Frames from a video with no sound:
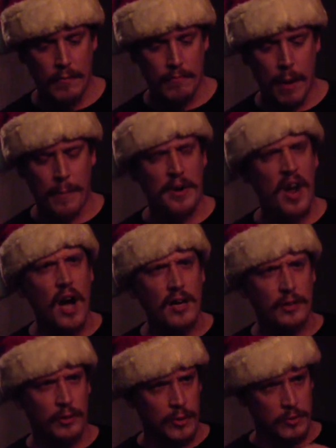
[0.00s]
My
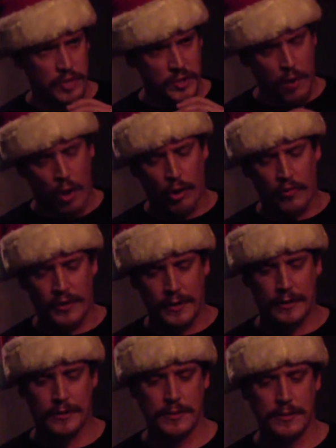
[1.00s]
binoculars were smaller than
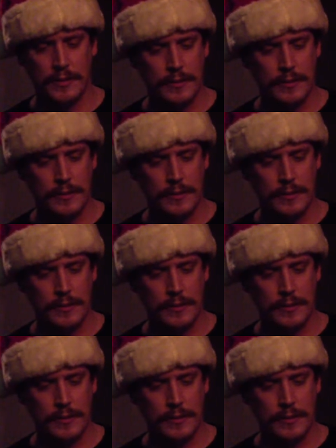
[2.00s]
his.